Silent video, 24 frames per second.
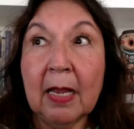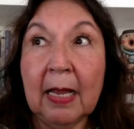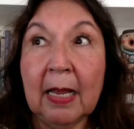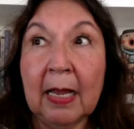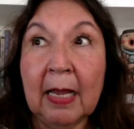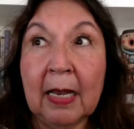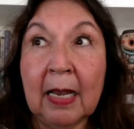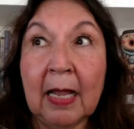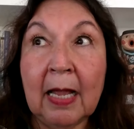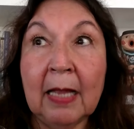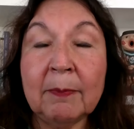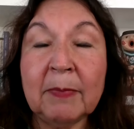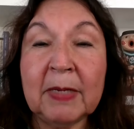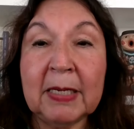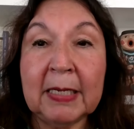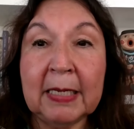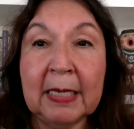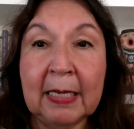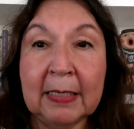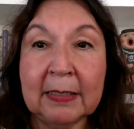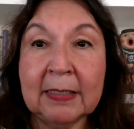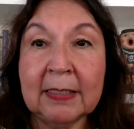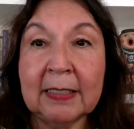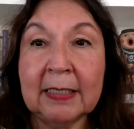and I
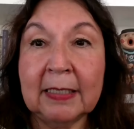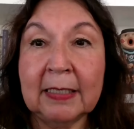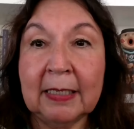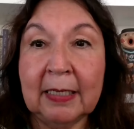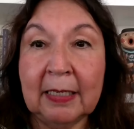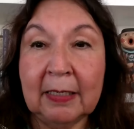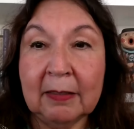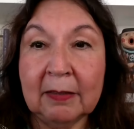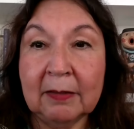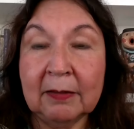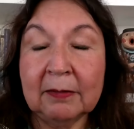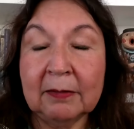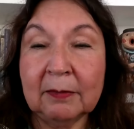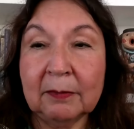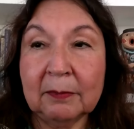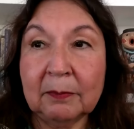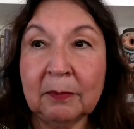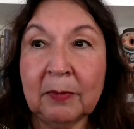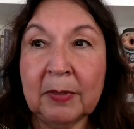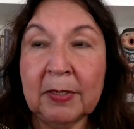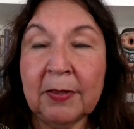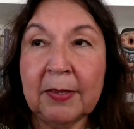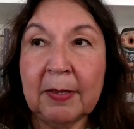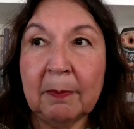began singing
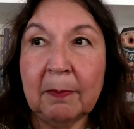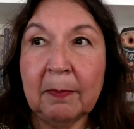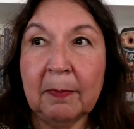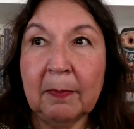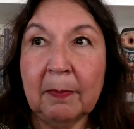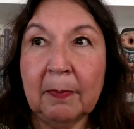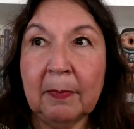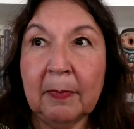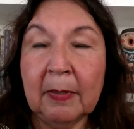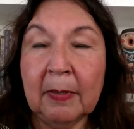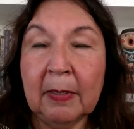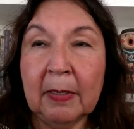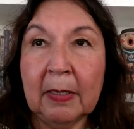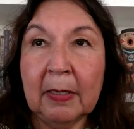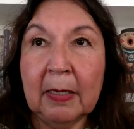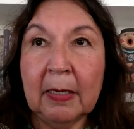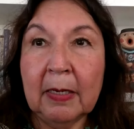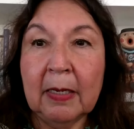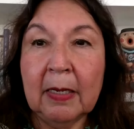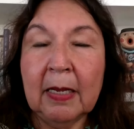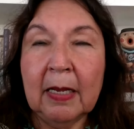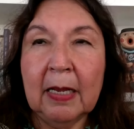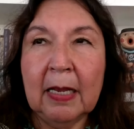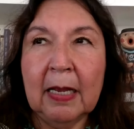with them,
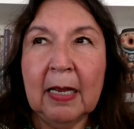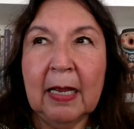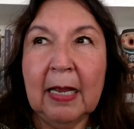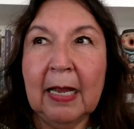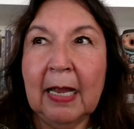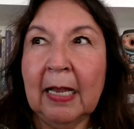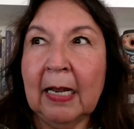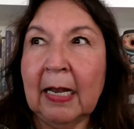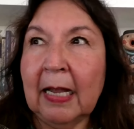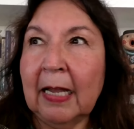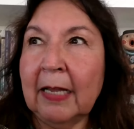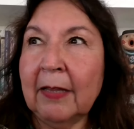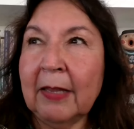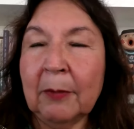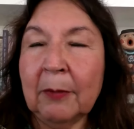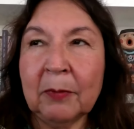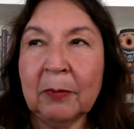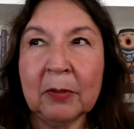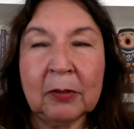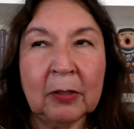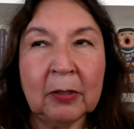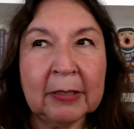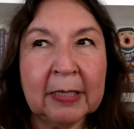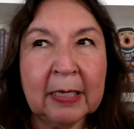and I they
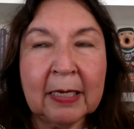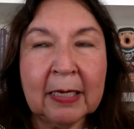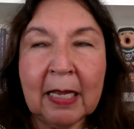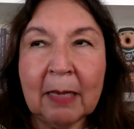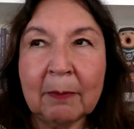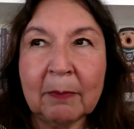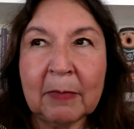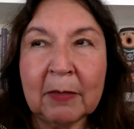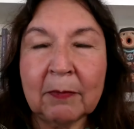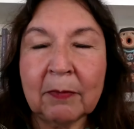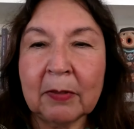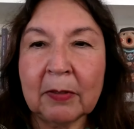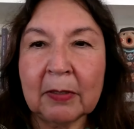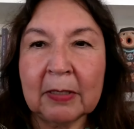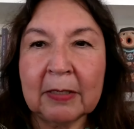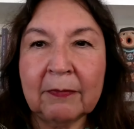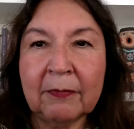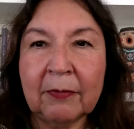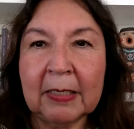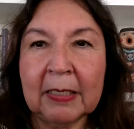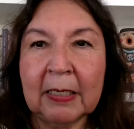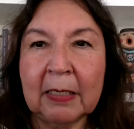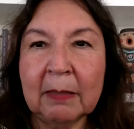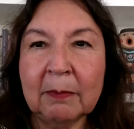were looking at me really
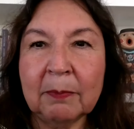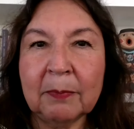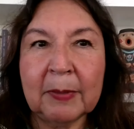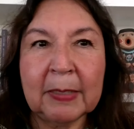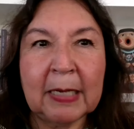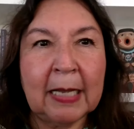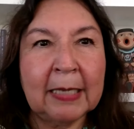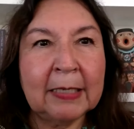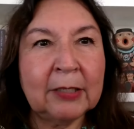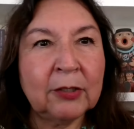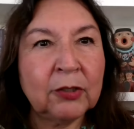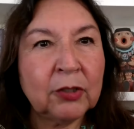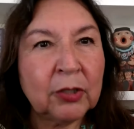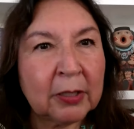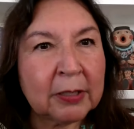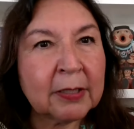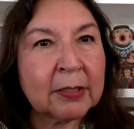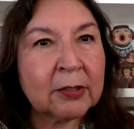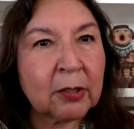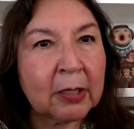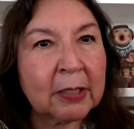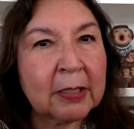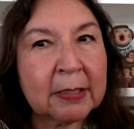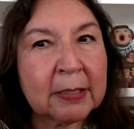funny, but I
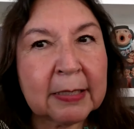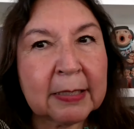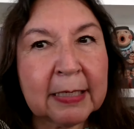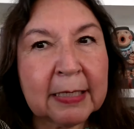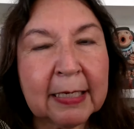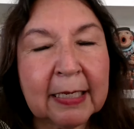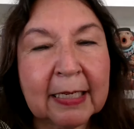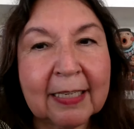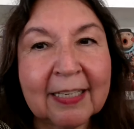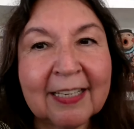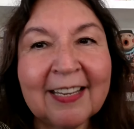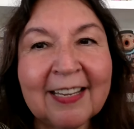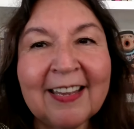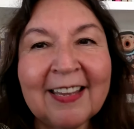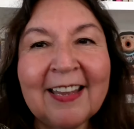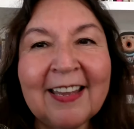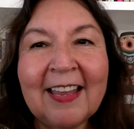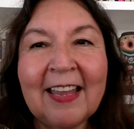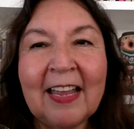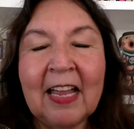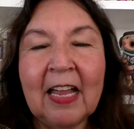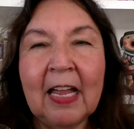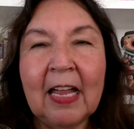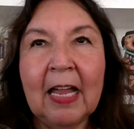just started singing,
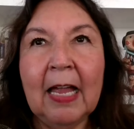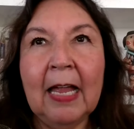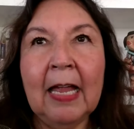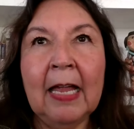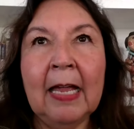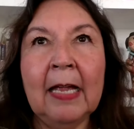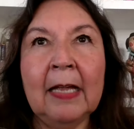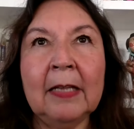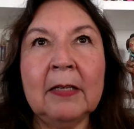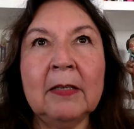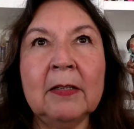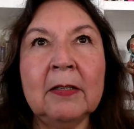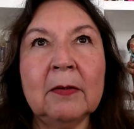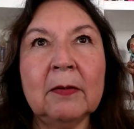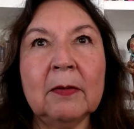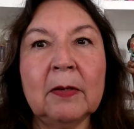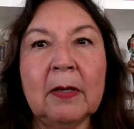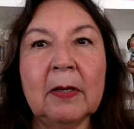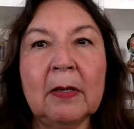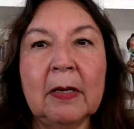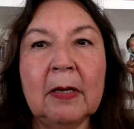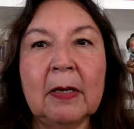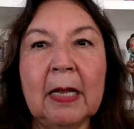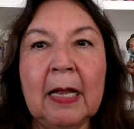and
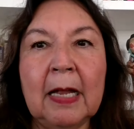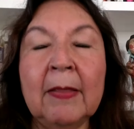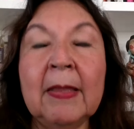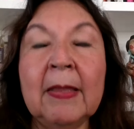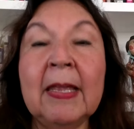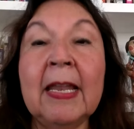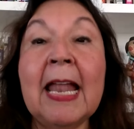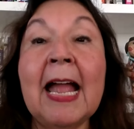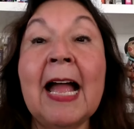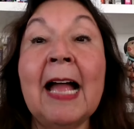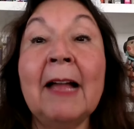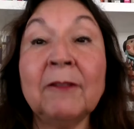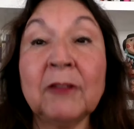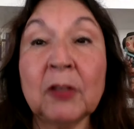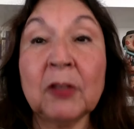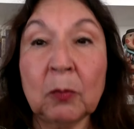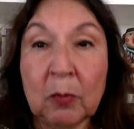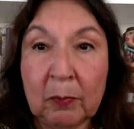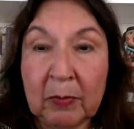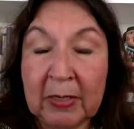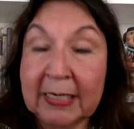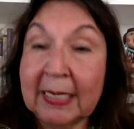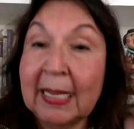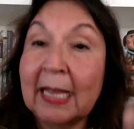and then after,
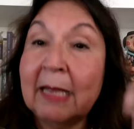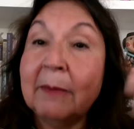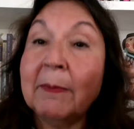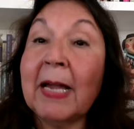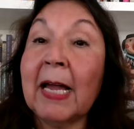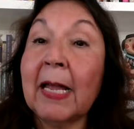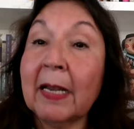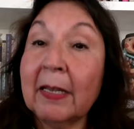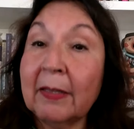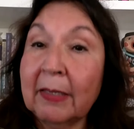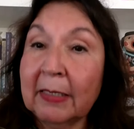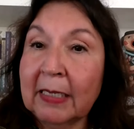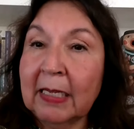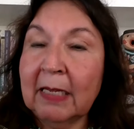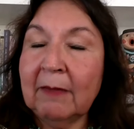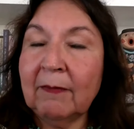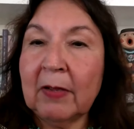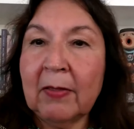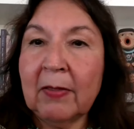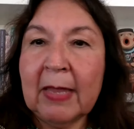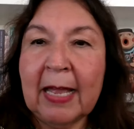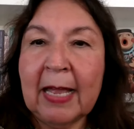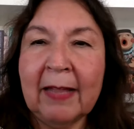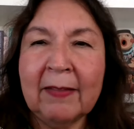when we came out of the kiva
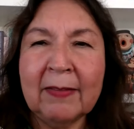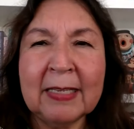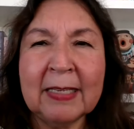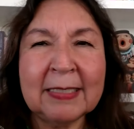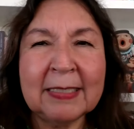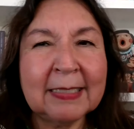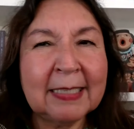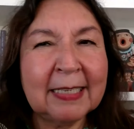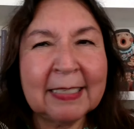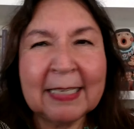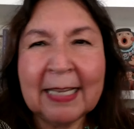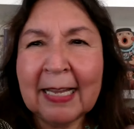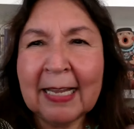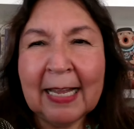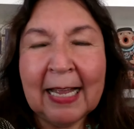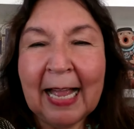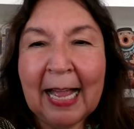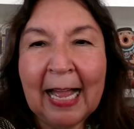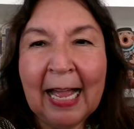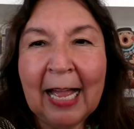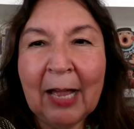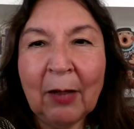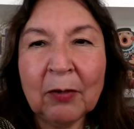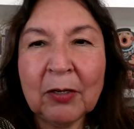and that, they said,
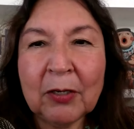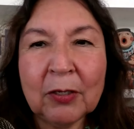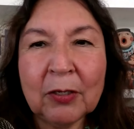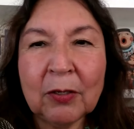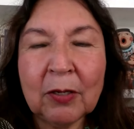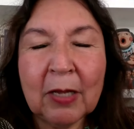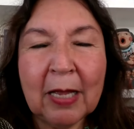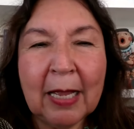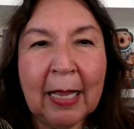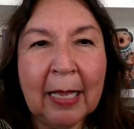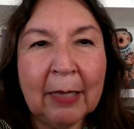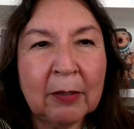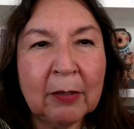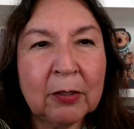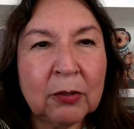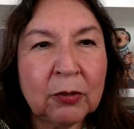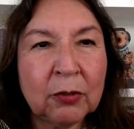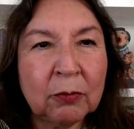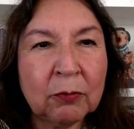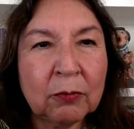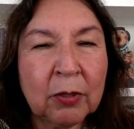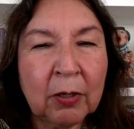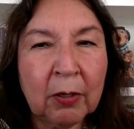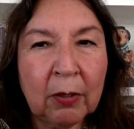How do you, how did
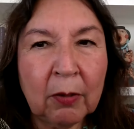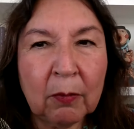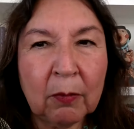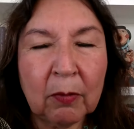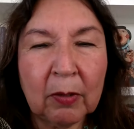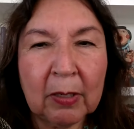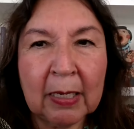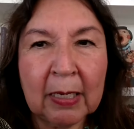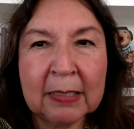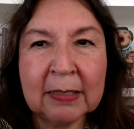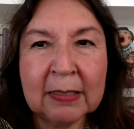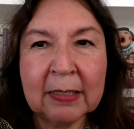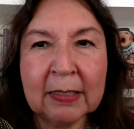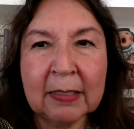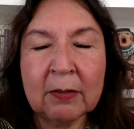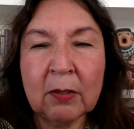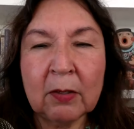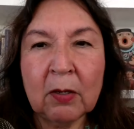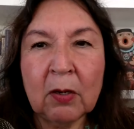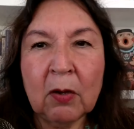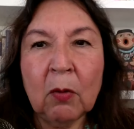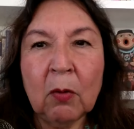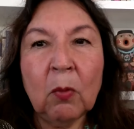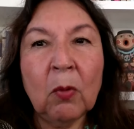you know? And I said,
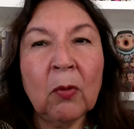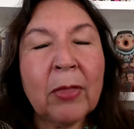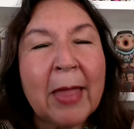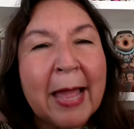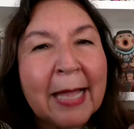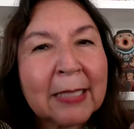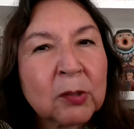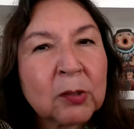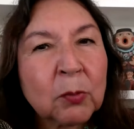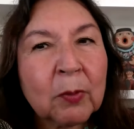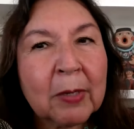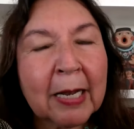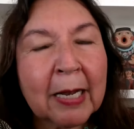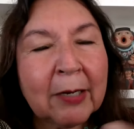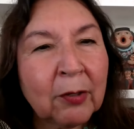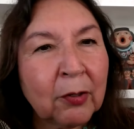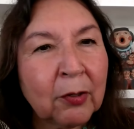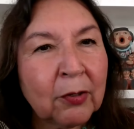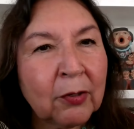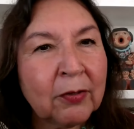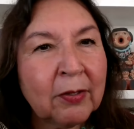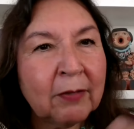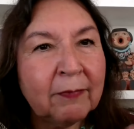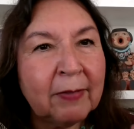well, that's what I
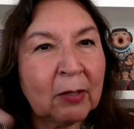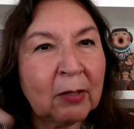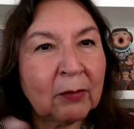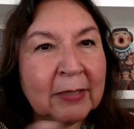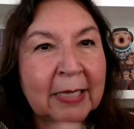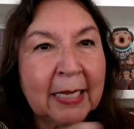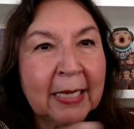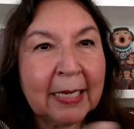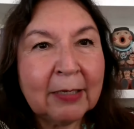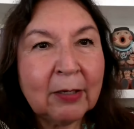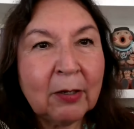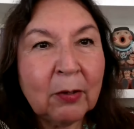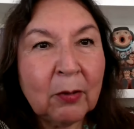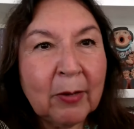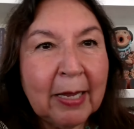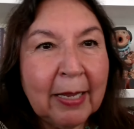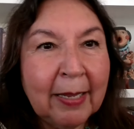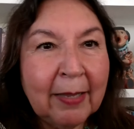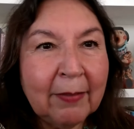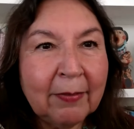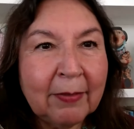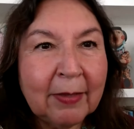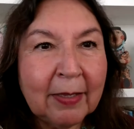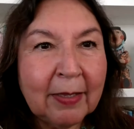heard the volcano
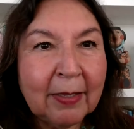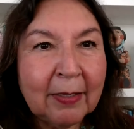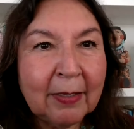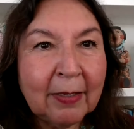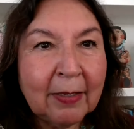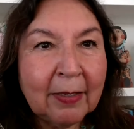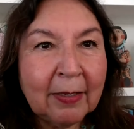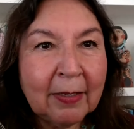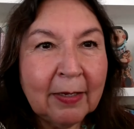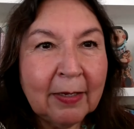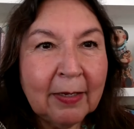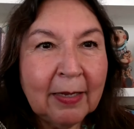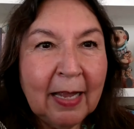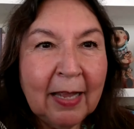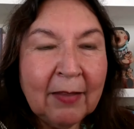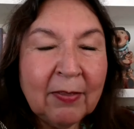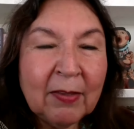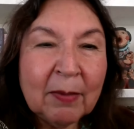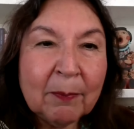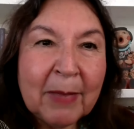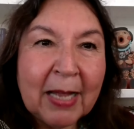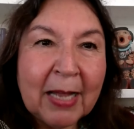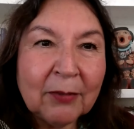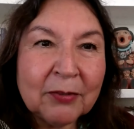and the
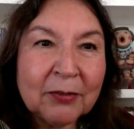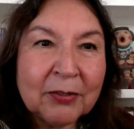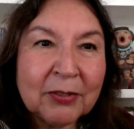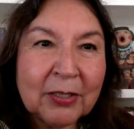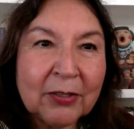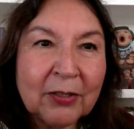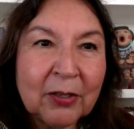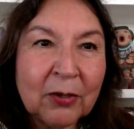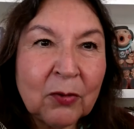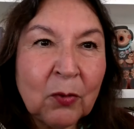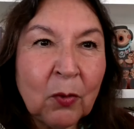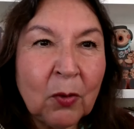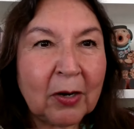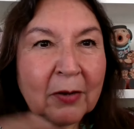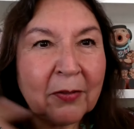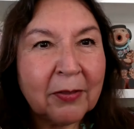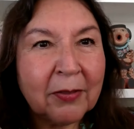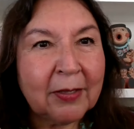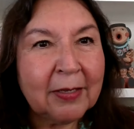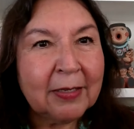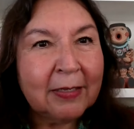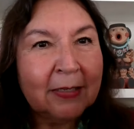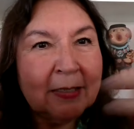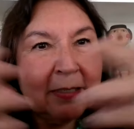and the mountains in the north
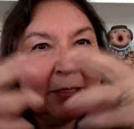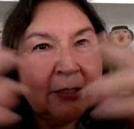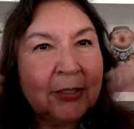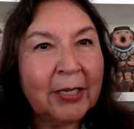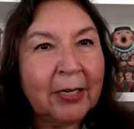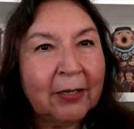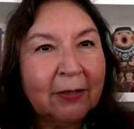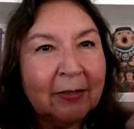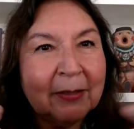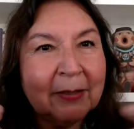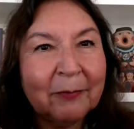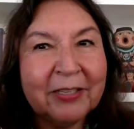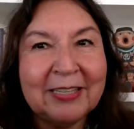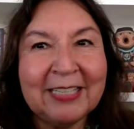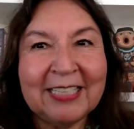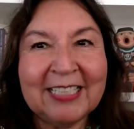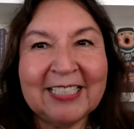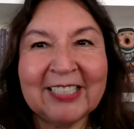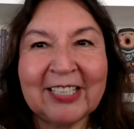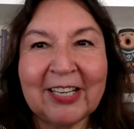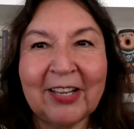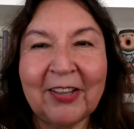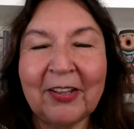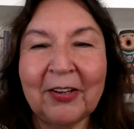sharing with
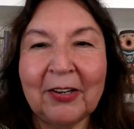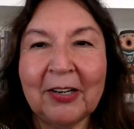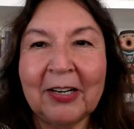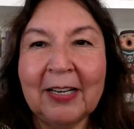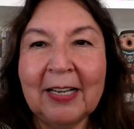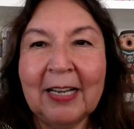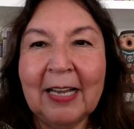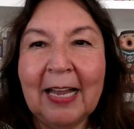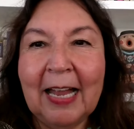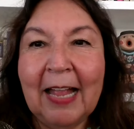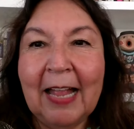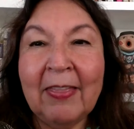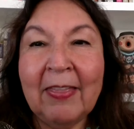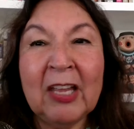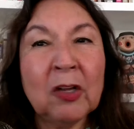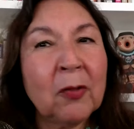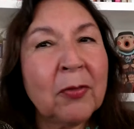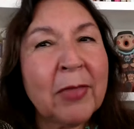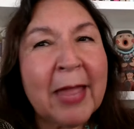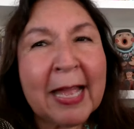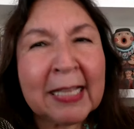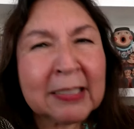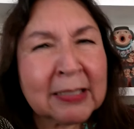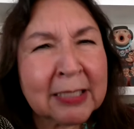each other. And they
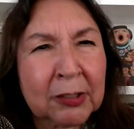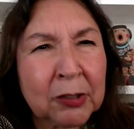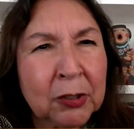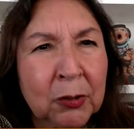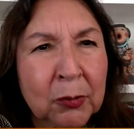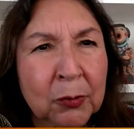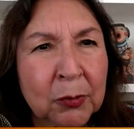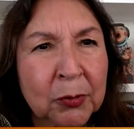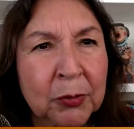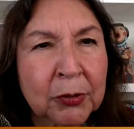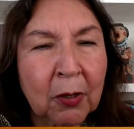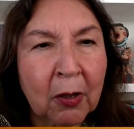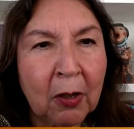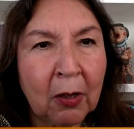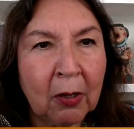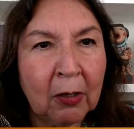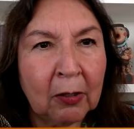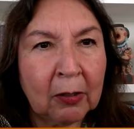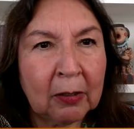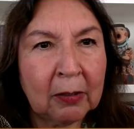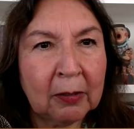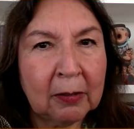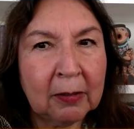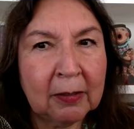go, that's a new
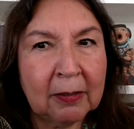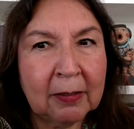song.